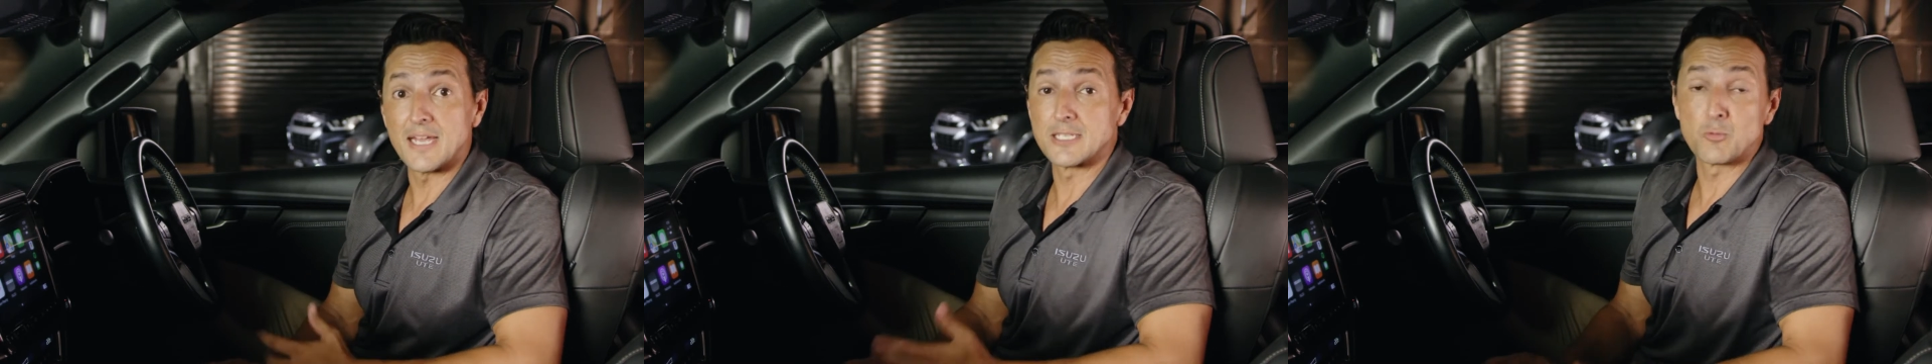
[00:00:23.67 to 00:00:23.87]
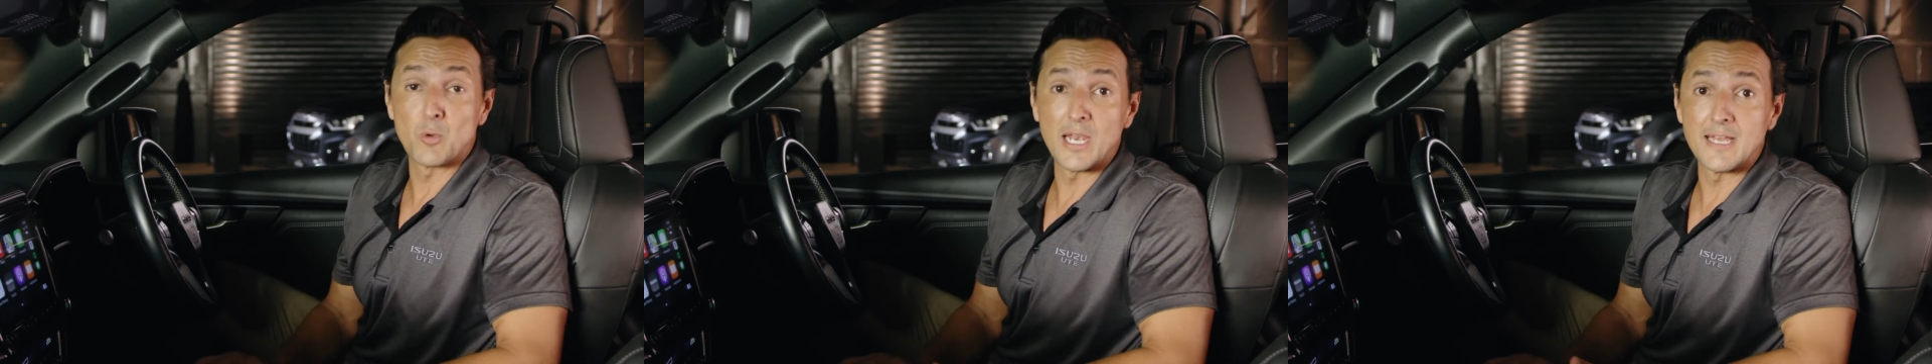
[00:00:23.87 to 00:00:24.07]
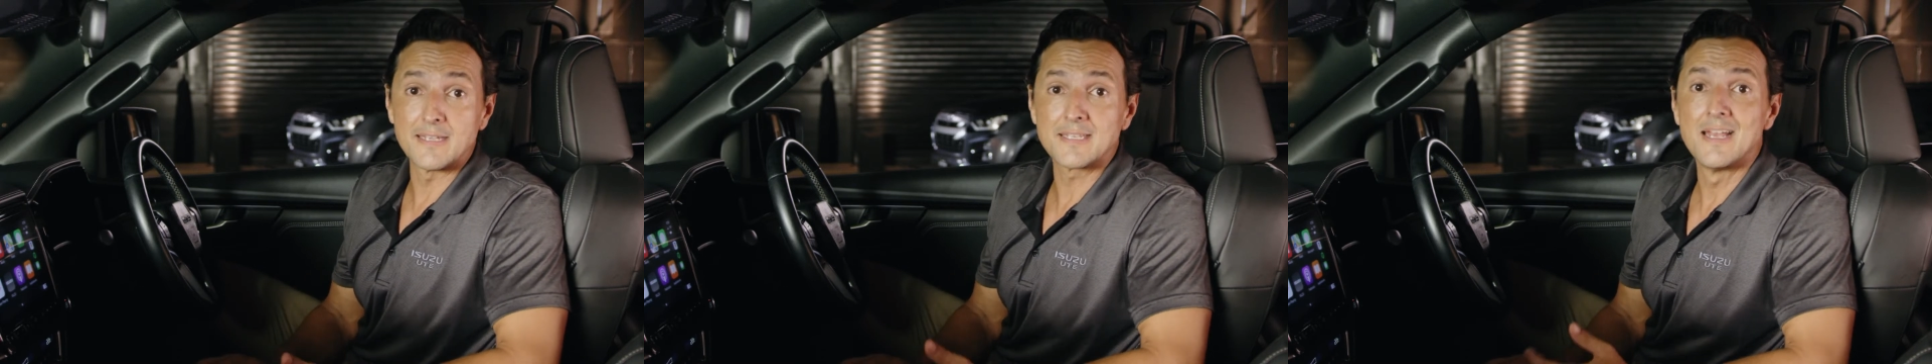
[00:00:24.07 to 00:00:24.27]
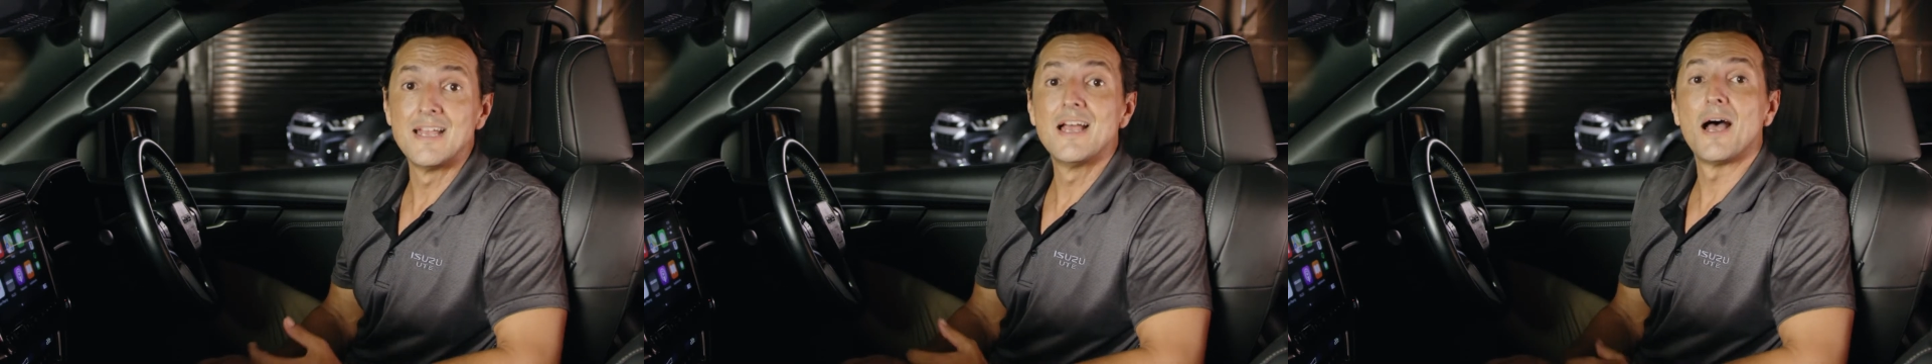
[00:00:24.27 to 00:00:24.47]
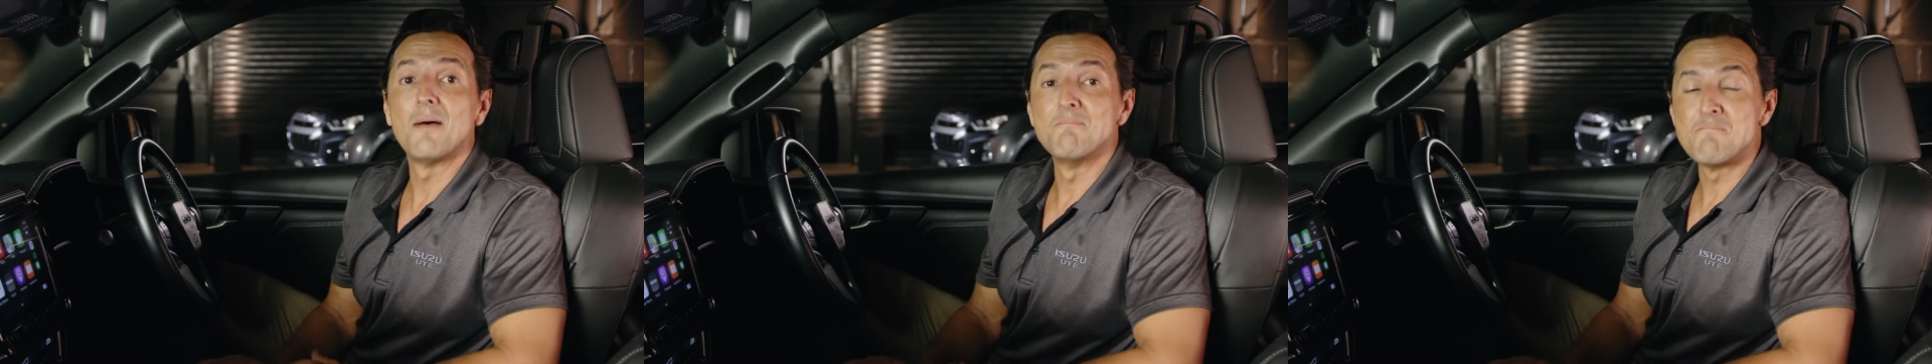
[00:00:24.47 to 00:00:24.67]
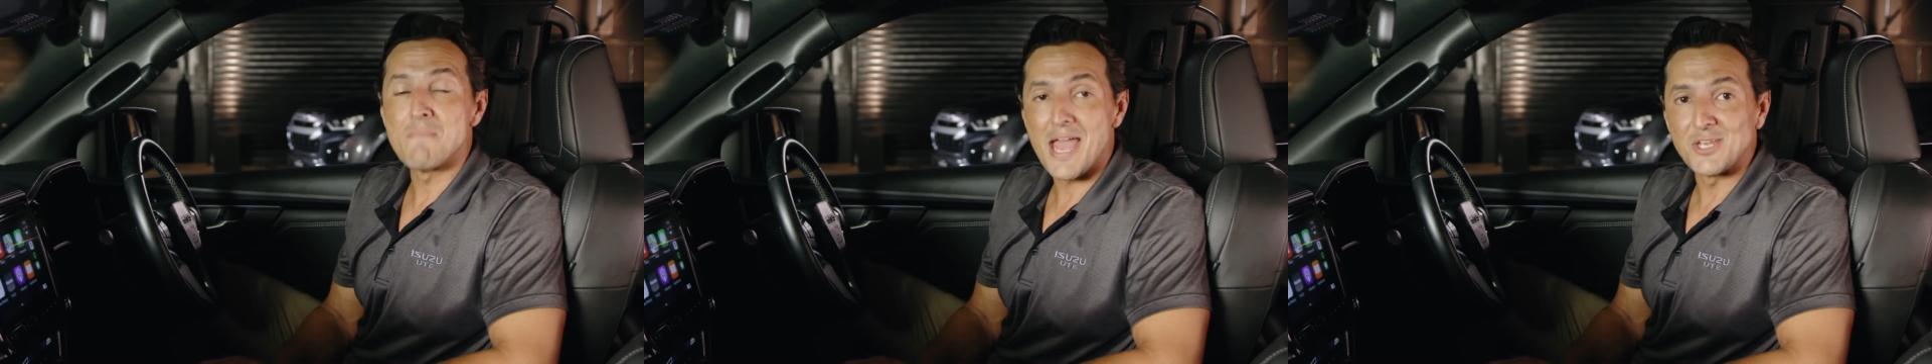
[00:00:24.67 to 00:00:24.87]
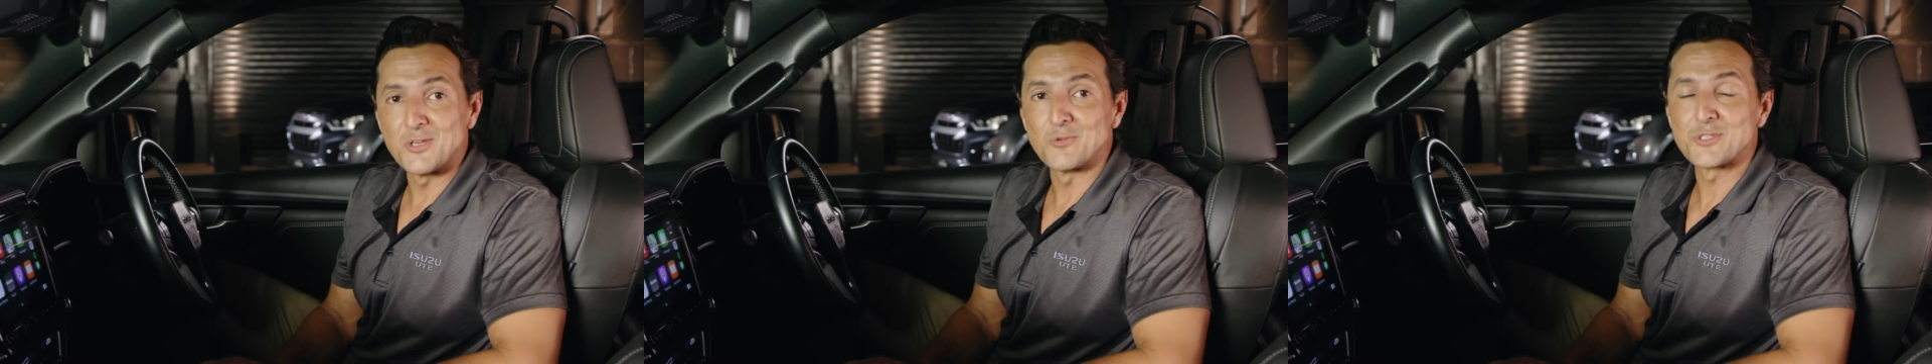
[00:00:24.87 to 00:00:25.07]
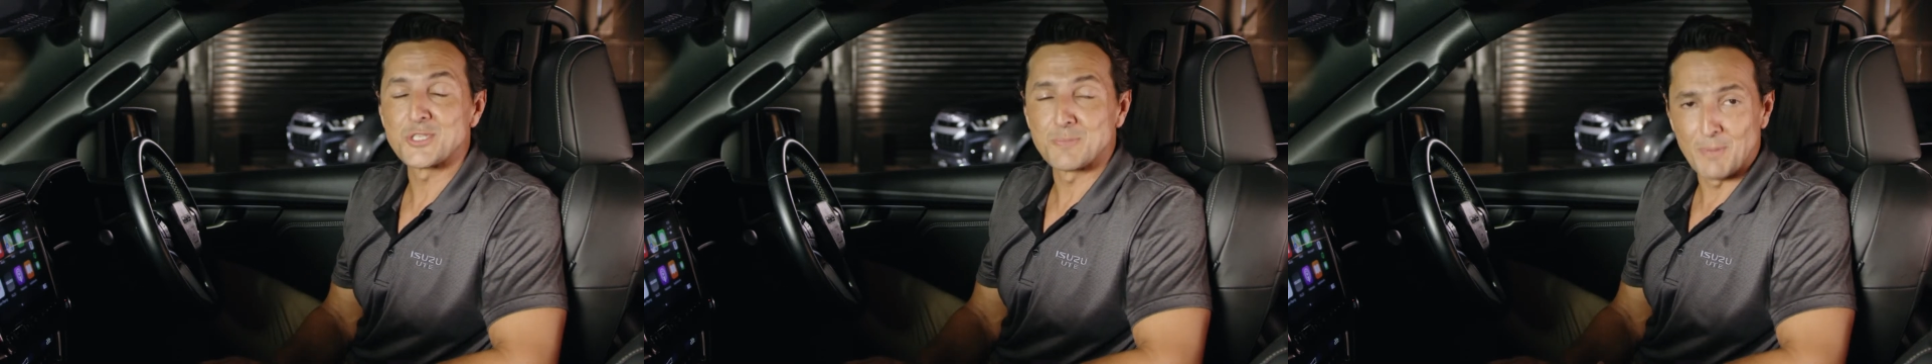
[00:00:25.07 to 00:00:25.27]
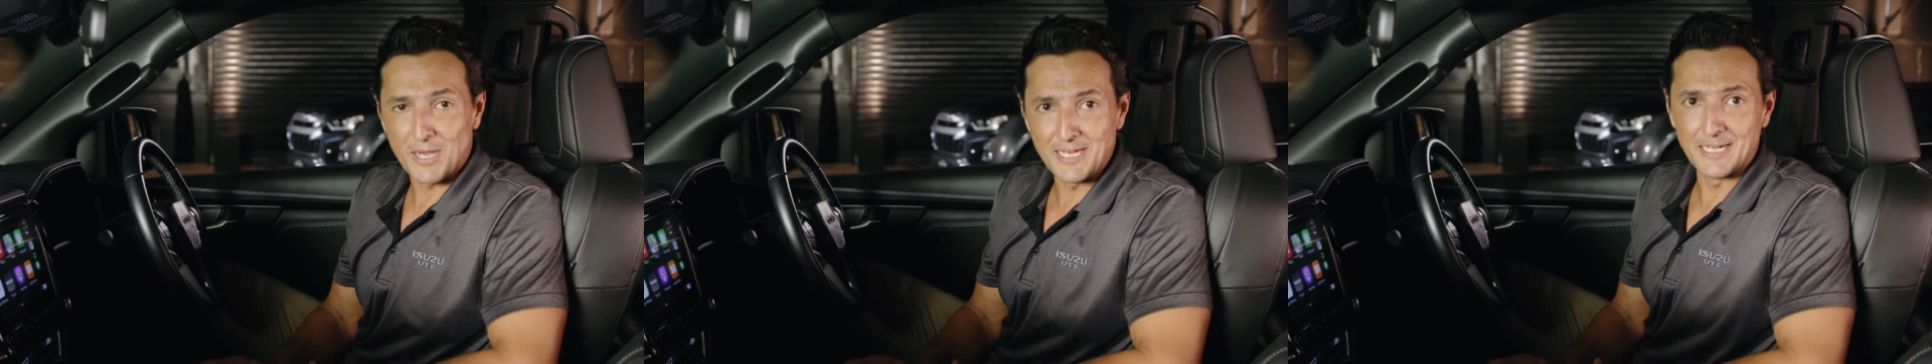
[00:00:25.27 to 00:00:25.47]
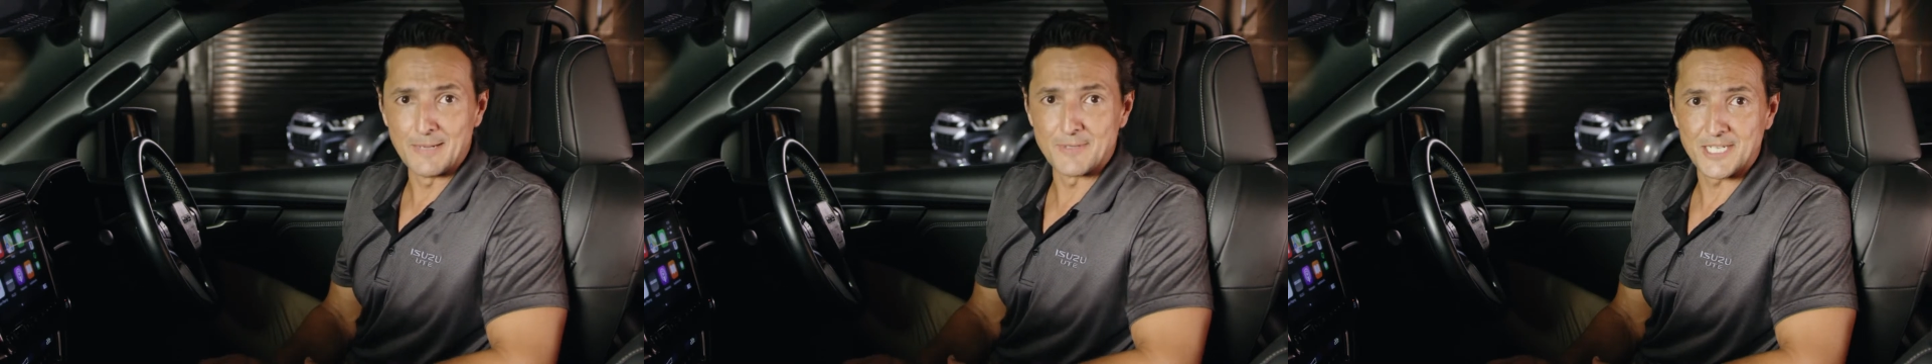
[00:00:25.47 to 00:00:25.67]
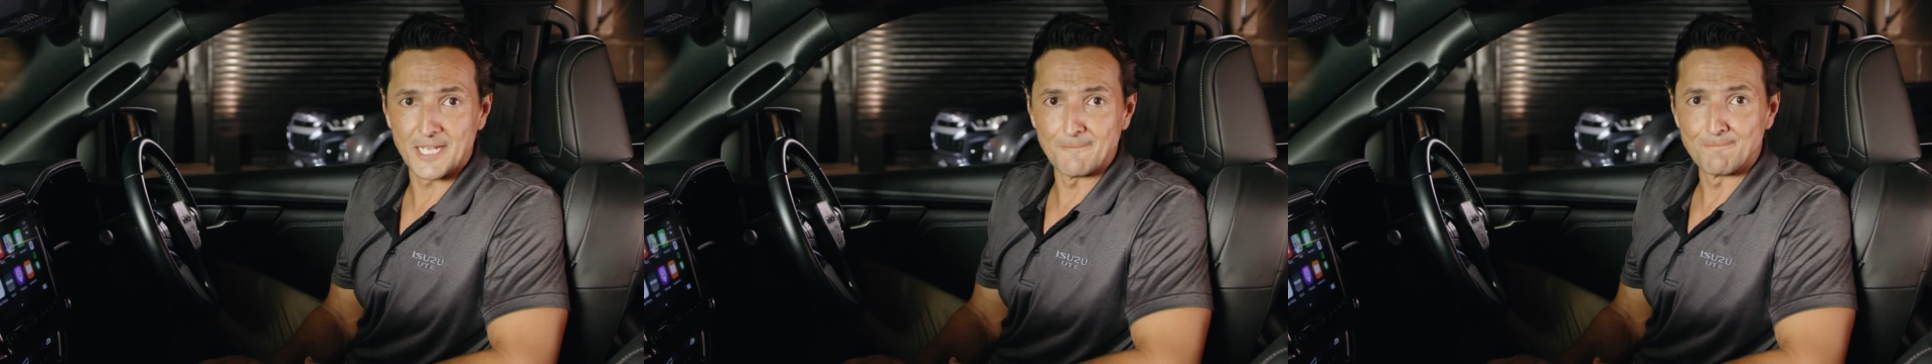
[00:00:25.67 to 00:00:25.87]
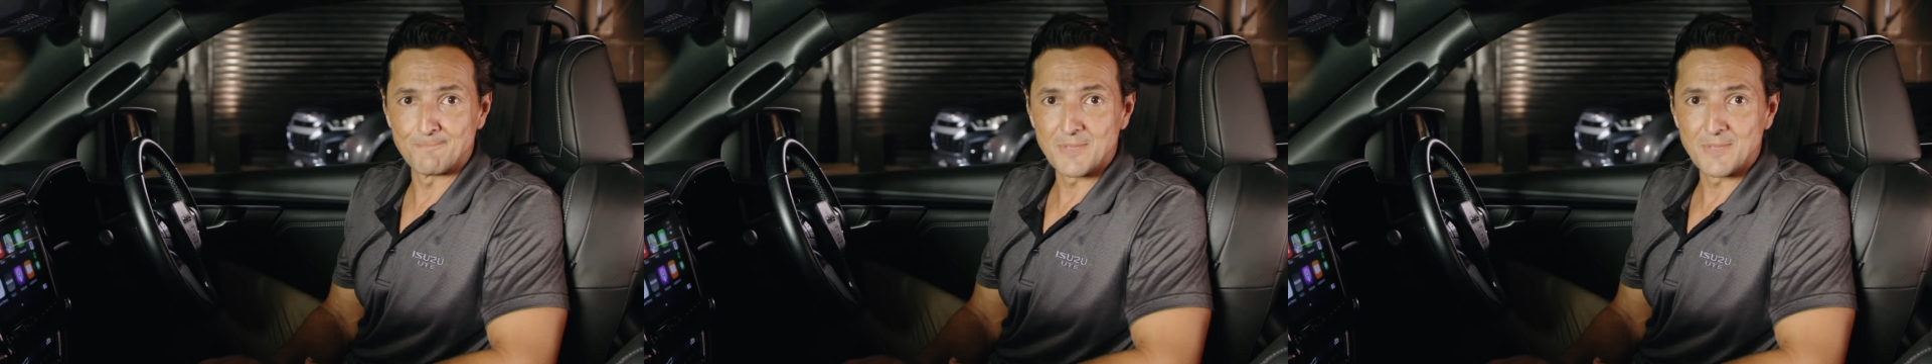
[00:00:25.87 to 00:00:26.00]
as well as a manual speed limiter.